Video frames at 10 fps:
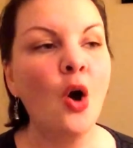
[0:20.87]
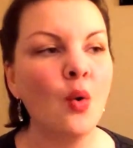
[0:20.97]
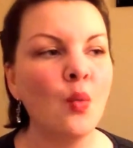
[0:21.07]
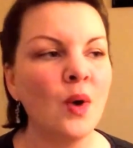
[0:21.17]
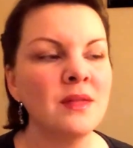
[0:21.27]

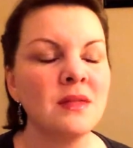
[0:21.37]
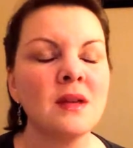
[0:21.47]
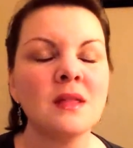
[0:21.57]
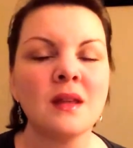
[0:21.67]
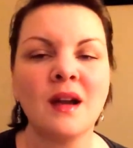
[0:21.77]
One
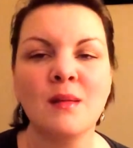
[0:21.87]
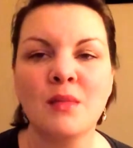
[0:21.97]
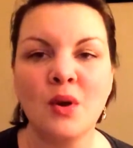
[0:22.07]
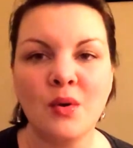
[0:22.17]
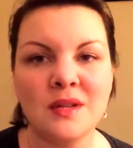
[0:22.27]
thing that I am
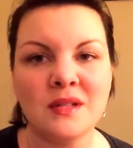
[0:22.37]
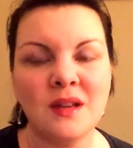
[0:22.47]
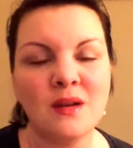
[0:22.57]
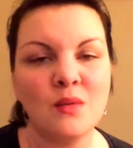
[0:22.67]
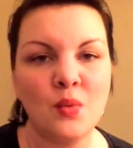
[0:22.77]

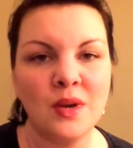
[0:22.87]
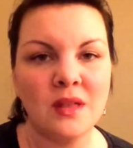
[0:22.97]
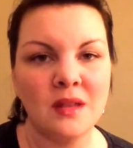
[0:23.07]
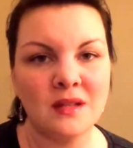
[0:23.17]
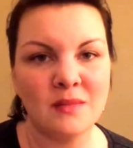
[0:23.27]
noticing
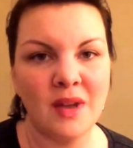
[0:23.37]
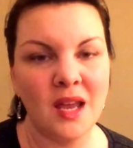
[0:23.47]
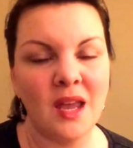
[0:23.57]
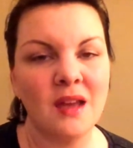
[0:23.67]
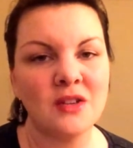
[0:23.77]
with this
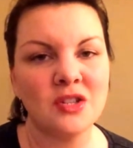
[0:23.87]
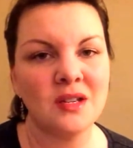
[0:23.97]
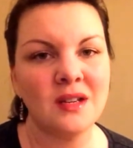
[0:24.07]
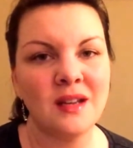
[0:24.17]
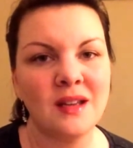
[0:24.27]
medication